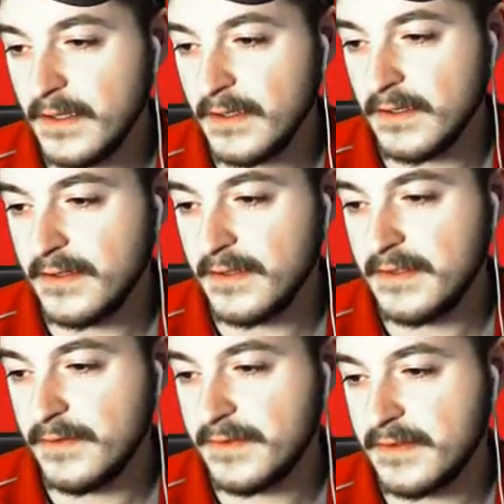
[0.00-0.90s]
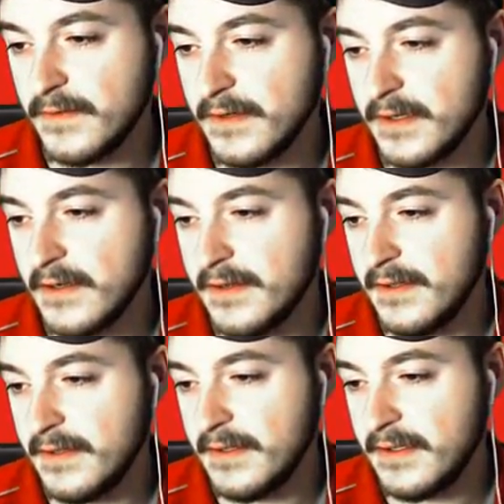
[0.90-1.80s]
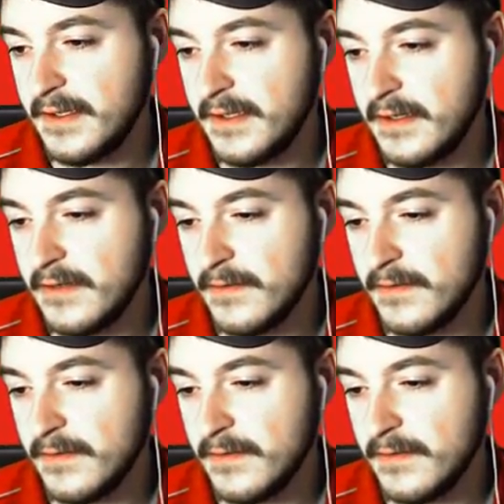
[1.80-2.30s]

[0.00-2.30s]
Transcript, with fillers: Let's see what's going on in here.